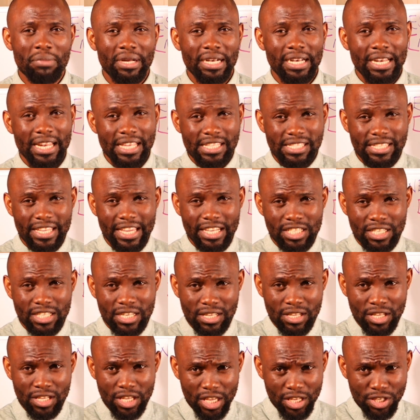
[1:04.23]
But let's get
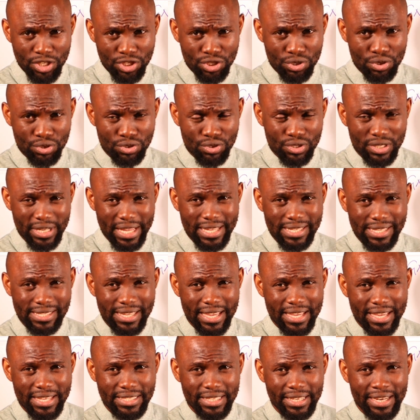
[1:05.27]
into today's
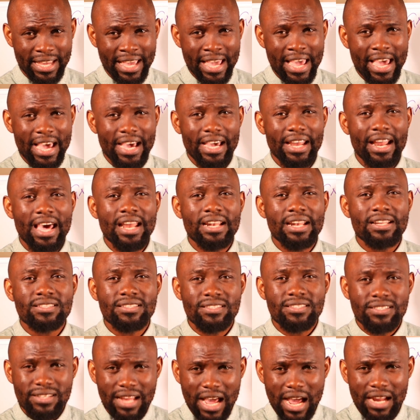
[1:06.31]
session and
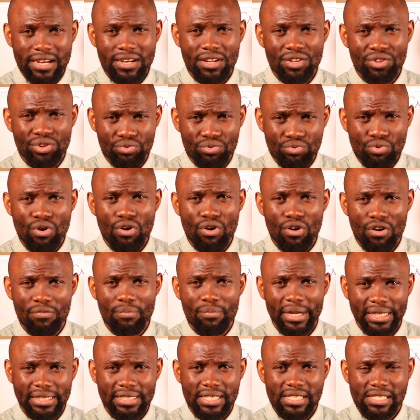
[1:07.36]
understand the role of
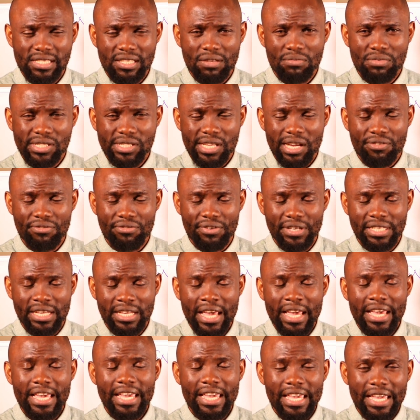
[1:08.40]
magnesium sulfate
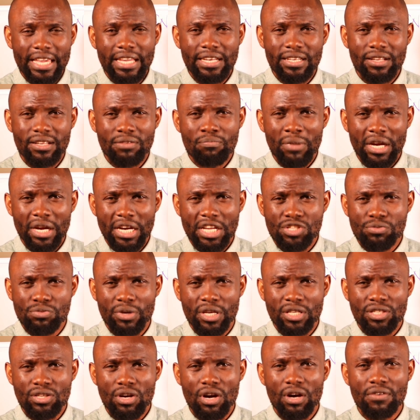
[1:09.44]
in the
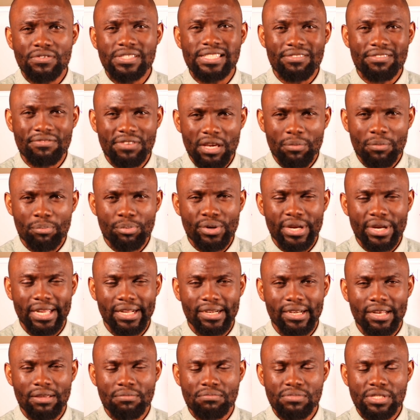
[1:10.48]
management of severe
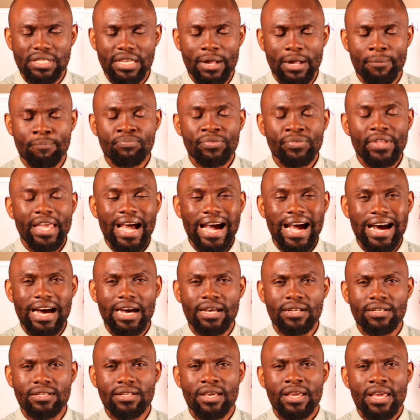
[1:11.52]
preeclampsia
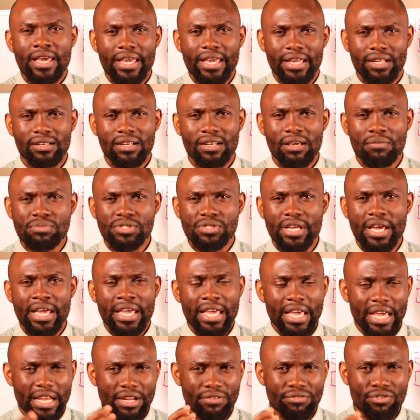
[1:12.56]
and eclampsia.
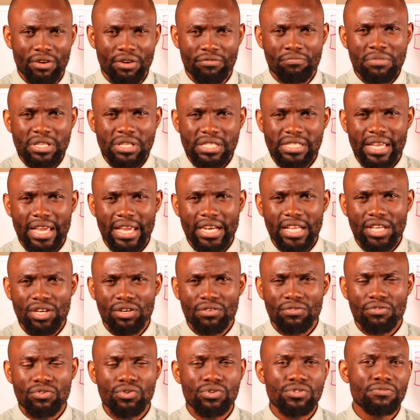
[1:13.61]
And if you have missed any
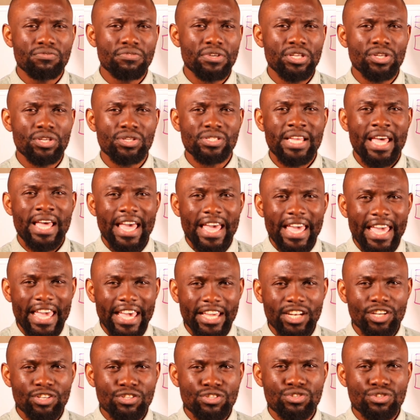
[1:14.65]
of those videos,
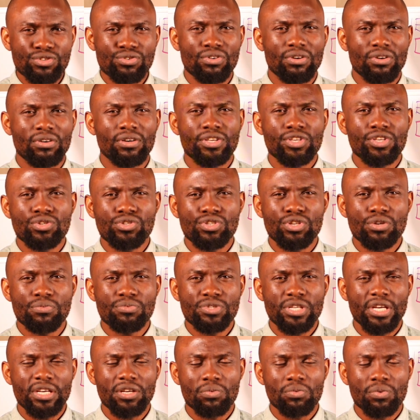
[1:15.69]
head on to our YouTube
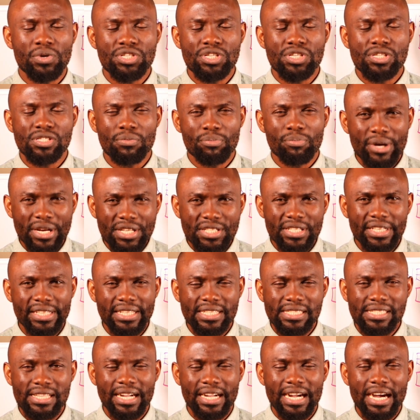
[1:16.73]
channel, which is the Brain
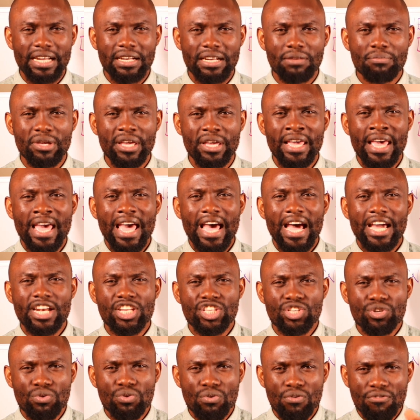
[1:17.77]
Shakers Academy,
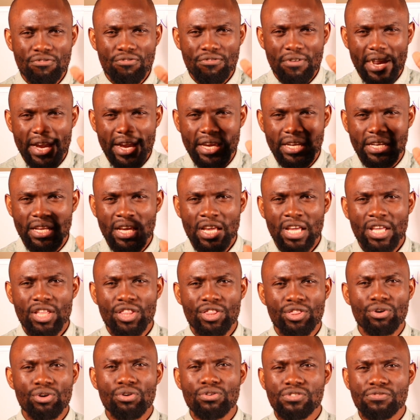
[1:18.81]
and you will find
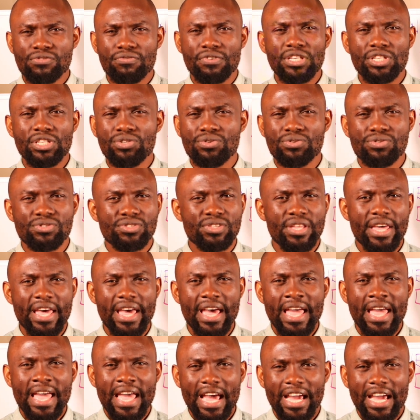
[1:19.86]
those videos
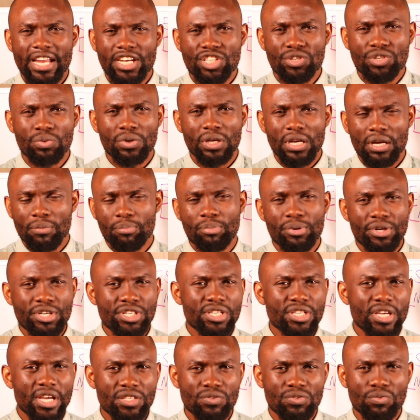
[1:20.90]
there and you will
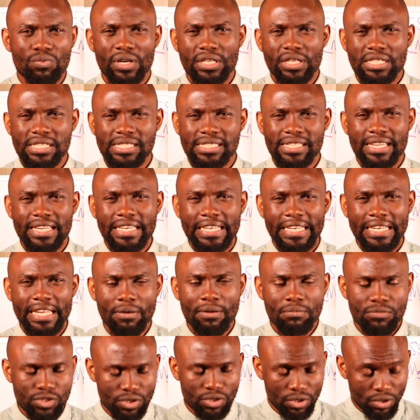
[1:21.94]
appreciate what is in
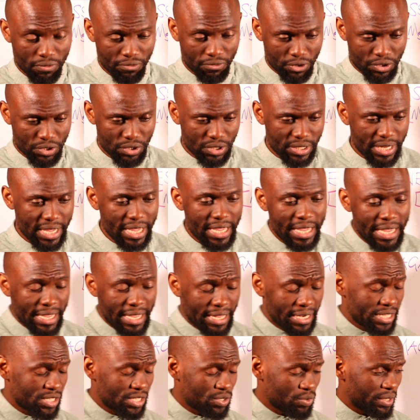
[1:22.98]
them. So for today,
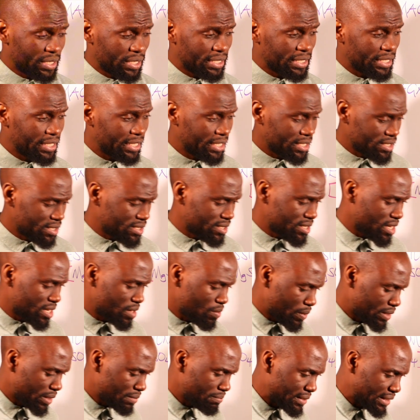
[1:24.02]
let's quickly see
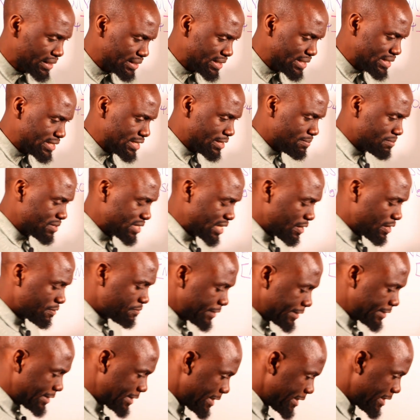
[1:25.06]
what magnesium
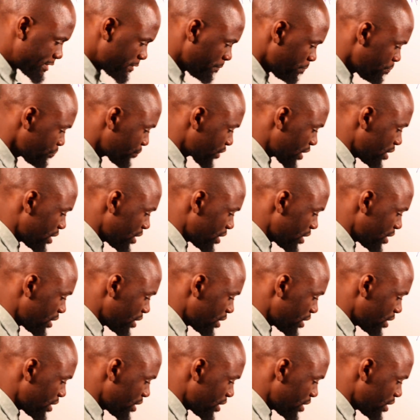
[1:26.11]
sulfate is.